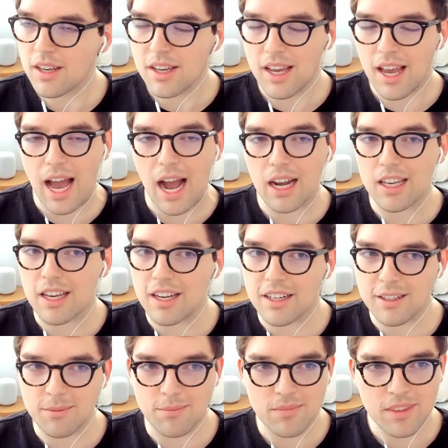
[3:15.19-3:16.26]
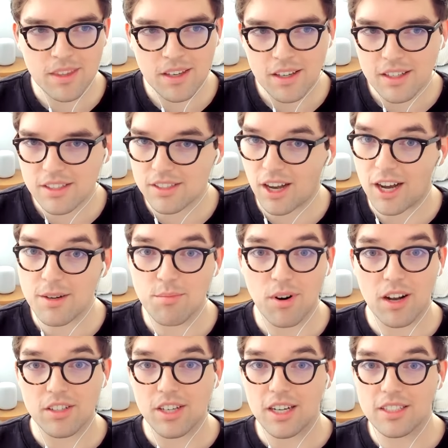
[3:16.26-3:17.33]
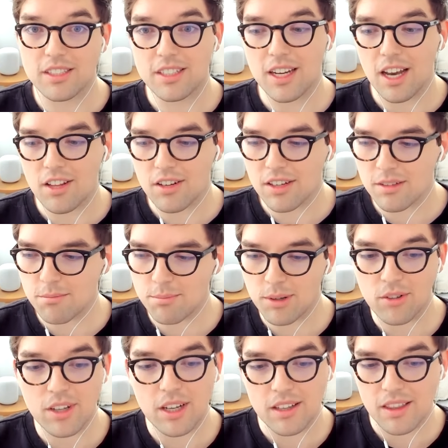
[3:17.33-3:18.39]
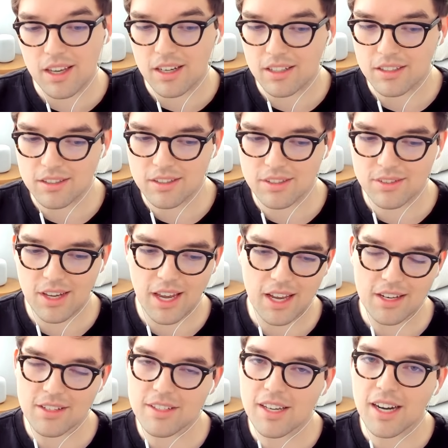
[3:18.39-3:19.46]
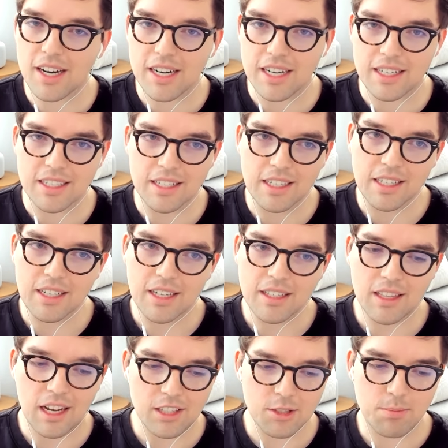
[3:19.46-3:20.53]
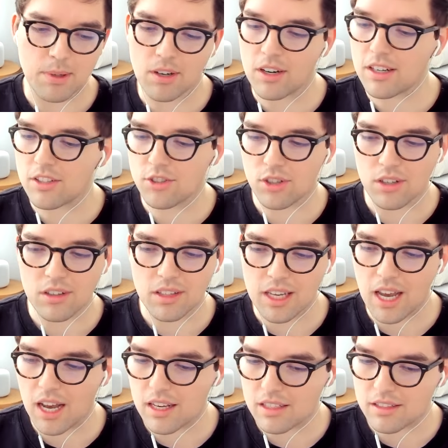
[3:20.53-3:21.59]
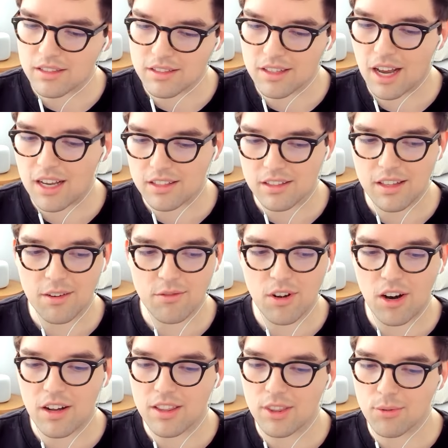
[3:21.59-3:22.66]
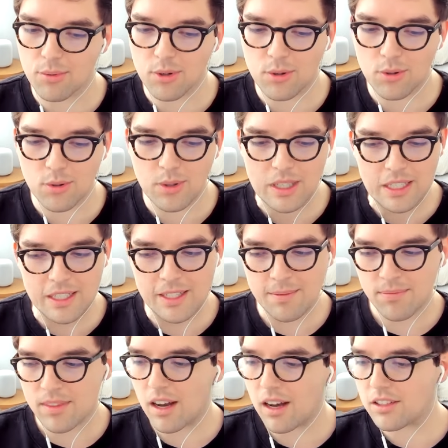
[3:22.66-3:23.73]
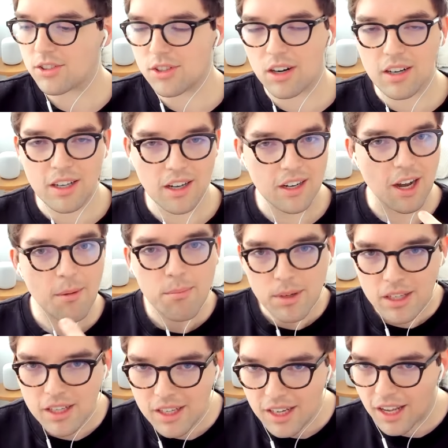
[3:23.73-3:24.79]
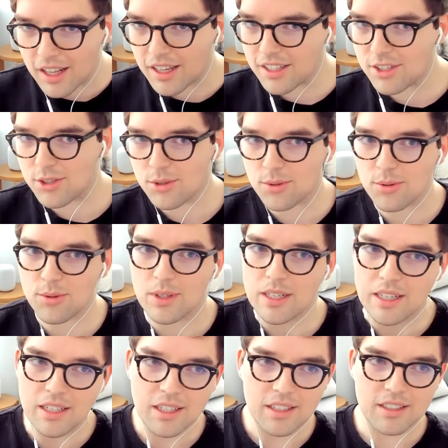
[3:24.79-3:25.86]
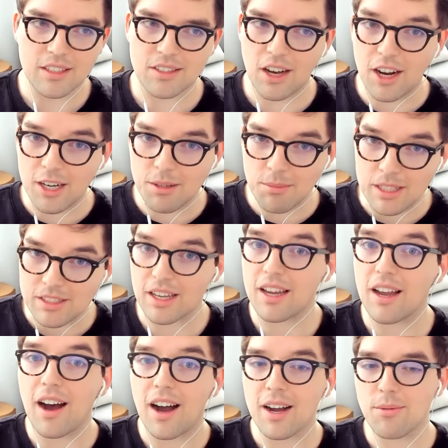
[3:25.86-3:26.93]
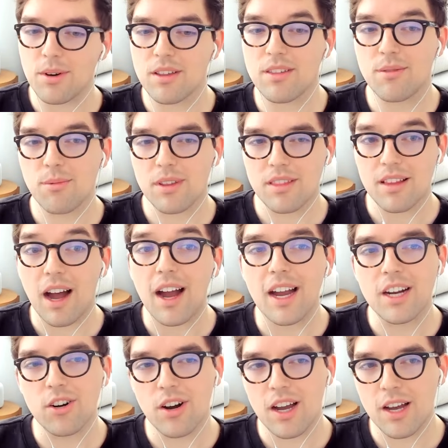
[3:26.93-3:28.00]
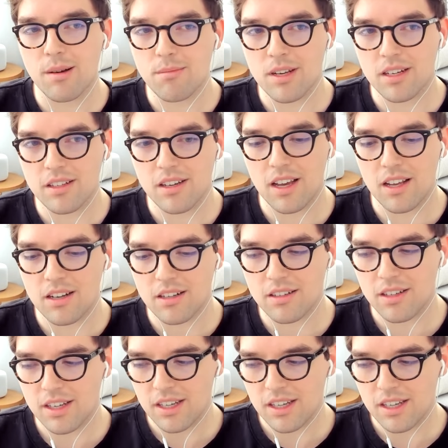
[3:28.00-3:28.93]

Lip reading: hacking side projects together and building things, and that spirit certainly has lived on through starting a company, getting into design meets AI with Diagram, and